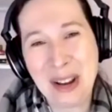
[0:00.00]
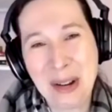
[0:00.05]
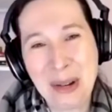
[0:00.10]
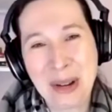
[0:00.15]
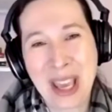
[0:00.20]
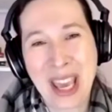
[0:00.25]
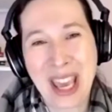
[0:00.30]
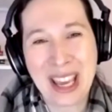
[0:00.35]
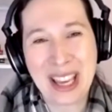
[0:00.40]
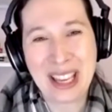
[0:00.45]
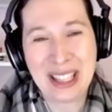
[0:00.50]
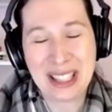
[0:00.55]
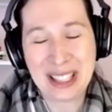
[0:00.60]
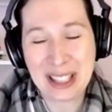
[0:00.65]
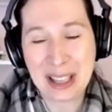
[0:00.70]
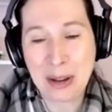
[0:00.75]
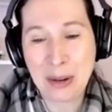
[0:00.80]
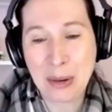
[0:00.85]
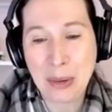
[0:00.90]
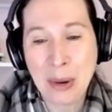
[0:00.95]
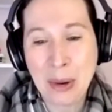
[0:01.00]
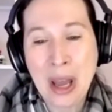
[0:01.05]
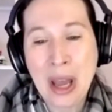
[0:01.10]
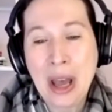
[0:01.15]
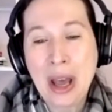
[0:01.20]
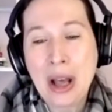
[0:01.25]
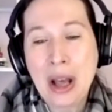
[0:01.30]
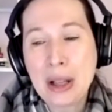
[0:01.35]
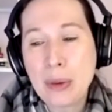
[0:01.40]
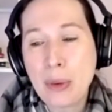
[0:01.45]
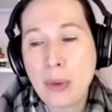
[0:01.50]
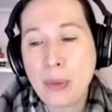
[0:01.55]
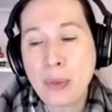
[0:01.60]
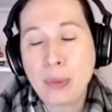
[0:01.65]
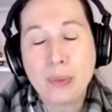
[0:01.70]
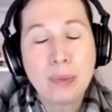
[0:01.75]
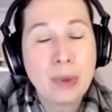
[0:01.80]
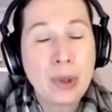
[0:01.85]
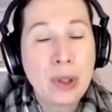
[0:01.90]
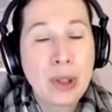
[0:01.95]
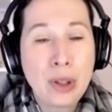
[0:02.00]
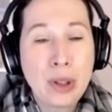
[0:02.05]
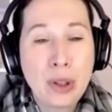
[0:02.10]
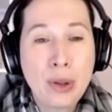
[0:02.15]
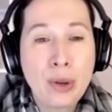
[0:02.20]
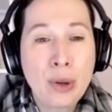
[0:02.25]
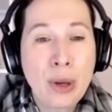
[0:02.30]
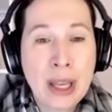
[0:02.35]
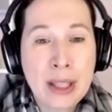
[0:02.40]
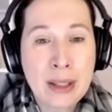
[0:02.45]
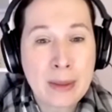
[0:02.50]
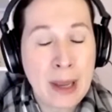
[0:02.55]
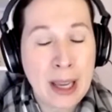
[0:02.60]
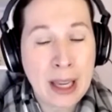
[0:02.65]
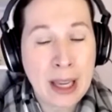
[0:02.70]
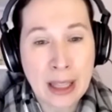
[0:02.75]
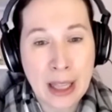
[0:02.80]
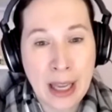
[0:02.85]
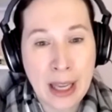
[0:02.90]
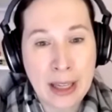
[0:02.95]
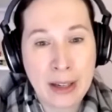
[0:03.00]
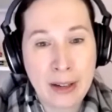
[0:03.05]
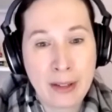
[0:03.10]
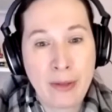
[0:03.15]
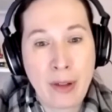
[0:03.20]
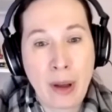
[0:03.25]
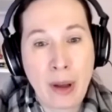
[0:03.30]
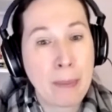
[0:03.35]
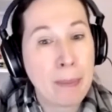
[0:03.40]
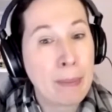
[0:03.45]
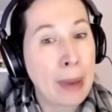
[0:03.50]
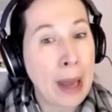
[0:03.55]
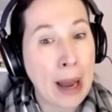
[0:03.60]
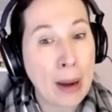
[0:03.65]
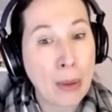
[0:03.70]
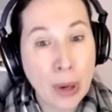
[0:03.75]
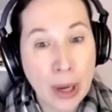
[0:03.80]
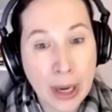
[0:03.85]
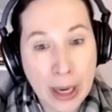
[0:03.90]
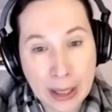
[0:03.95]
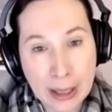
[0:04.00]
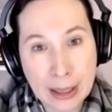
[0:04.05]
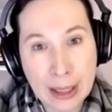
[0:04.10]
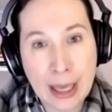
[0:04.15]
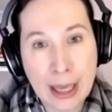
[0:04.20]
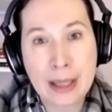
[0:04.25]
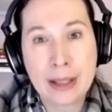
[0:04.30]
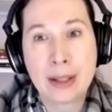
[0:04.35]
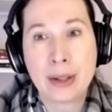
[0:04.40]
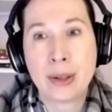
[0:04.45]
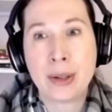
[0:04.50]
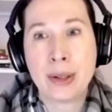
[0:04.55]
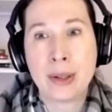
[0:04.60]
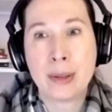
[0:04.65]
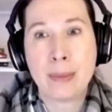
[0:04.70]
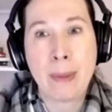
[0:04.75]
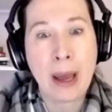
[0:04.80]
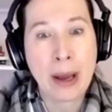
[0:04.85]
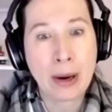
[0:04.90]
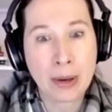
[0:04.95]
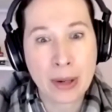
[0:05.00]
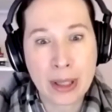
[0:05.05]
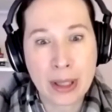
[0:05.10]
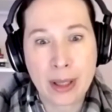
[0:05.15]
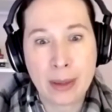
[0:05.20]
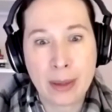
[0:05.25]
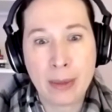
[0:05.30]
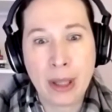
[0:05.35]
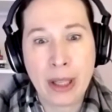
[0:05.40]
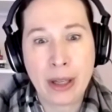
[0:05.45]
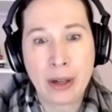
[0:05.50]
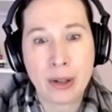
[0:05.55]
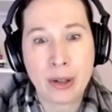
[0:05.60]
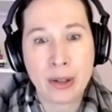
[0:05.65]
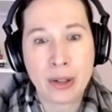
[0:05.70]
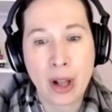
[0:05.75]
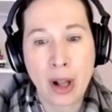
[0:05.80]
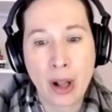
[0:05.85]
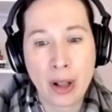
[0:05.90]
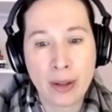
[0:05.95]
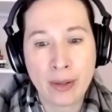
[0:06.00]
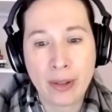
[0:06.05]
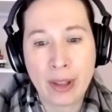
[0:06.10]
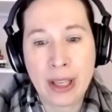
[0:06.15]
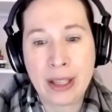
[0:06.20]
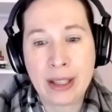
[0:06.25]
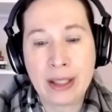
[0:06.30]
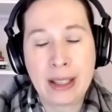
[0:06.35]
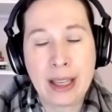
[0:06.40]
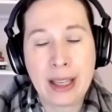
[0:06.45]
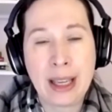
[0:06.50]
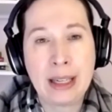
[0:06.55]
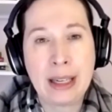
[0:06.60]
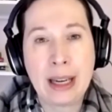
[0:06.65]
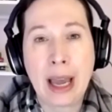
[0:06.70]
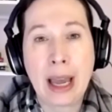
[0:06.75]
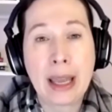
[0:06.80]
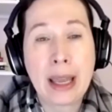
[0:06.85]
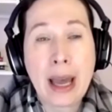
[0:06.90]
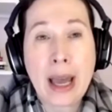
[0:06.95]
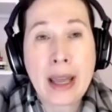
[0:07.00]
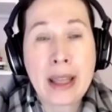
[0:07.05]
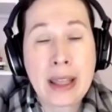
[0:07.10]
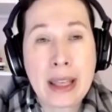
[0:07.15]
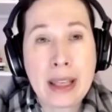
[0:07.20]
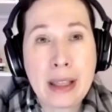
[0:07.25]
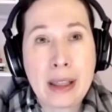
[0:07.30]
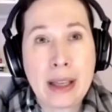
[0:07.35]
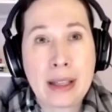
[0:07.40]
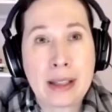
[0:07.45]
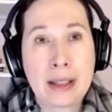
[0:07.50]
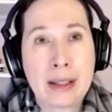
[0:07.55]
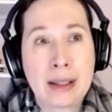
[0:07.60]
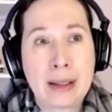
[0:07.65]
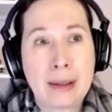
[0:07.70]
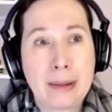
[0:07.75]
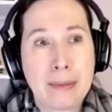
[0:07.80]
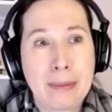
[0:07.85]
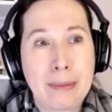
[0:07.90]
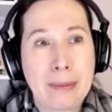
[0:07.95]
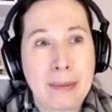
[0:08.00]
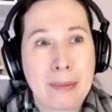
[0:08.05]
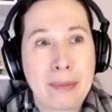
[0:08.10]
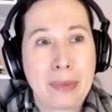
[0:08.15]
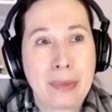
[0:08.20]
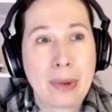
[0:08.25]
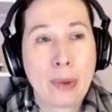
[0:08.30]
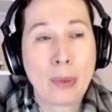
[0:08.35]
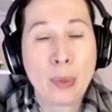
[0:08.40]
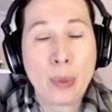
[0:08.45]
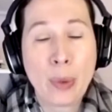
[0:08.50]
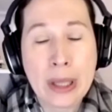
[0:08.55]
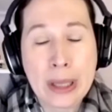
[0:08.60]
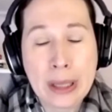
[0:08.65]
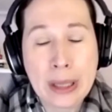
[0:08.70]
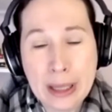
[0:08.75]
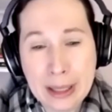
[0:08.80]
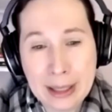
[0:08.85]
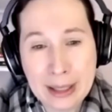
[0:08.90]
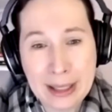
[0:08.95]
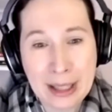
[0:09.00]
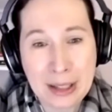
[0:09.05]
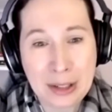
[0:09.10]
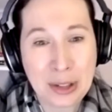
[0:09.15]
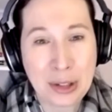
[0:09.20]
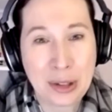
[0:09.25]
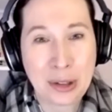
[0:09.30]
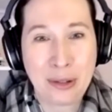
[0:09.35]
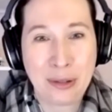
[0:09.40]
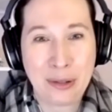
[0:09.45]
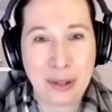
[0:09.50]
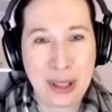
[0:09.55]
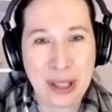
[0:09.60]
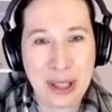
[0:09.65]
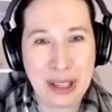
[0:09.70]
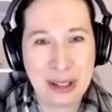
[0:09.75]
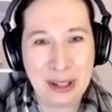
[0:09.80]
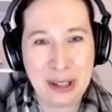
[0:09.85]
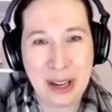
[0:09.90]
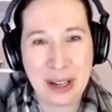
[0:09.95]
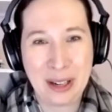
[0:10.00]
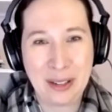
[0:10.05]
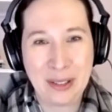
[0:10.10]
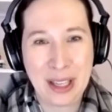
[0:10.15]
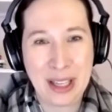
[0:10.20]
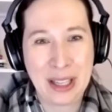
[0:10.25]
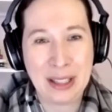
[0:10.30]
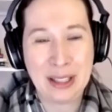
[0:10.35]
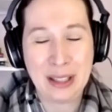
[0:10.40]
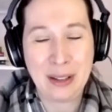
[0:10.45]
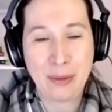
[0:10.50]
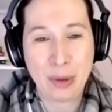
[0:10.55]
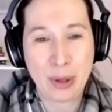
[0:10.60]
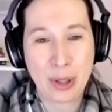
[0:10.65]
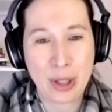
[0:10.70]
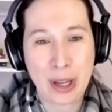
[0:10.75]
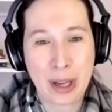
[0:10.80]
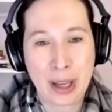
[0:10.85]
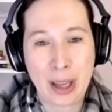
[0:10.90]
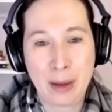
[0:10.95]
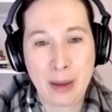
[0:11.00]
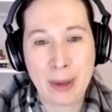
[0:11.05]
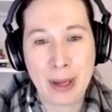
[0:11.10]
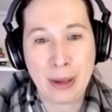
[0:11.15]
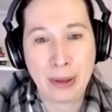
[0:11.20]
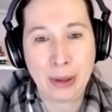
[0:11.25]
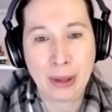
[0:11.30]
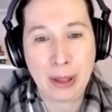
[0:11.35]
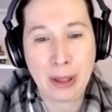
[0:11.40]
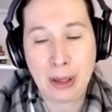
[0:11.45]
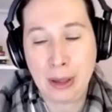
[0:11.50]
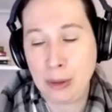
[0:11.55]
Okay. So you guys make a line of power analyzers, battery simulators, all of this. And I think that's really essential for the Internet of Things if we're talking about,